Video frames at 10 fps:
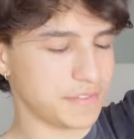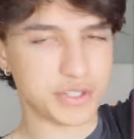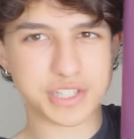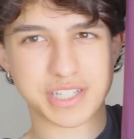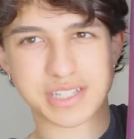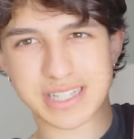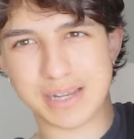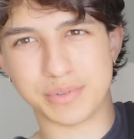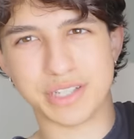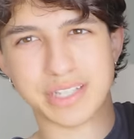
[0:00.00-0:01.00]
features a
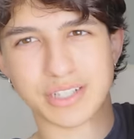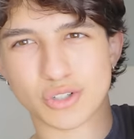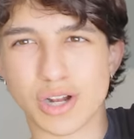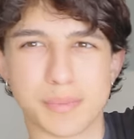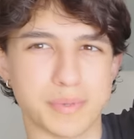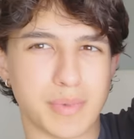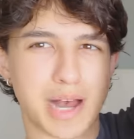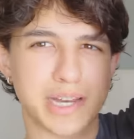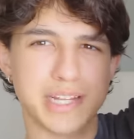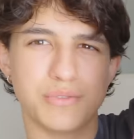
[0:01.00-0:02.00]
slightly cropped
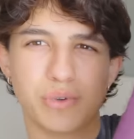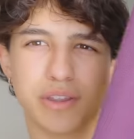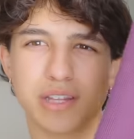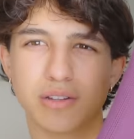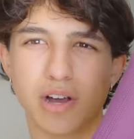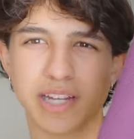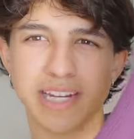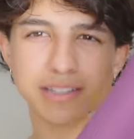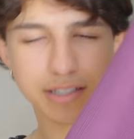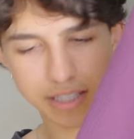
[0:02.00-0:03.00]
body with
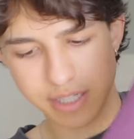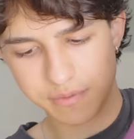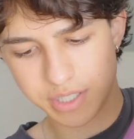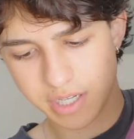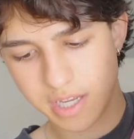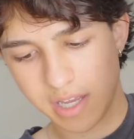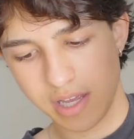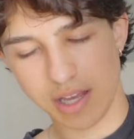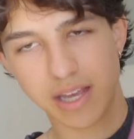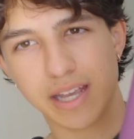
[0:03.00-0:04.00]
elongated sleeves
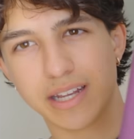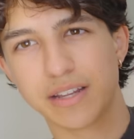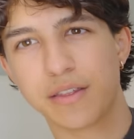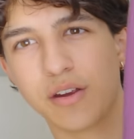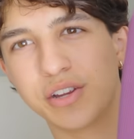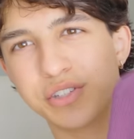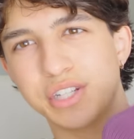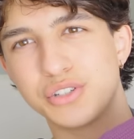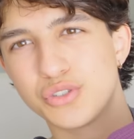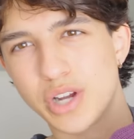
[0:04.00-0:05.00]
and there is
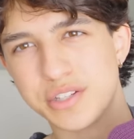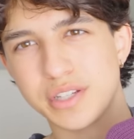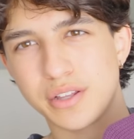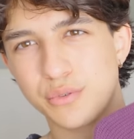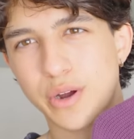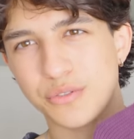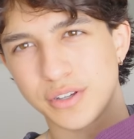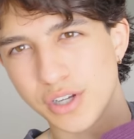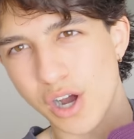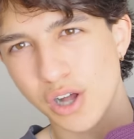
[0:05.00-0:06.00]
distressing throughout
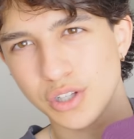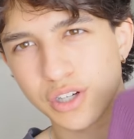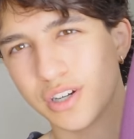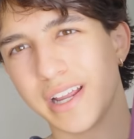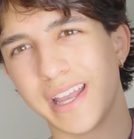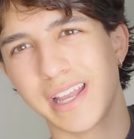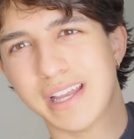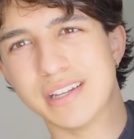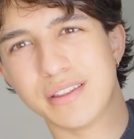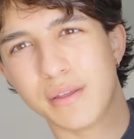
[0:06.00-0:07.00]
the collar
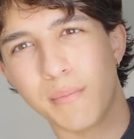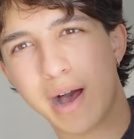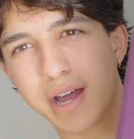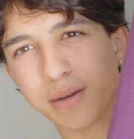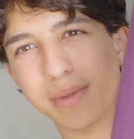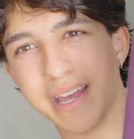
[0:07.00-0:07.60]
and the bottom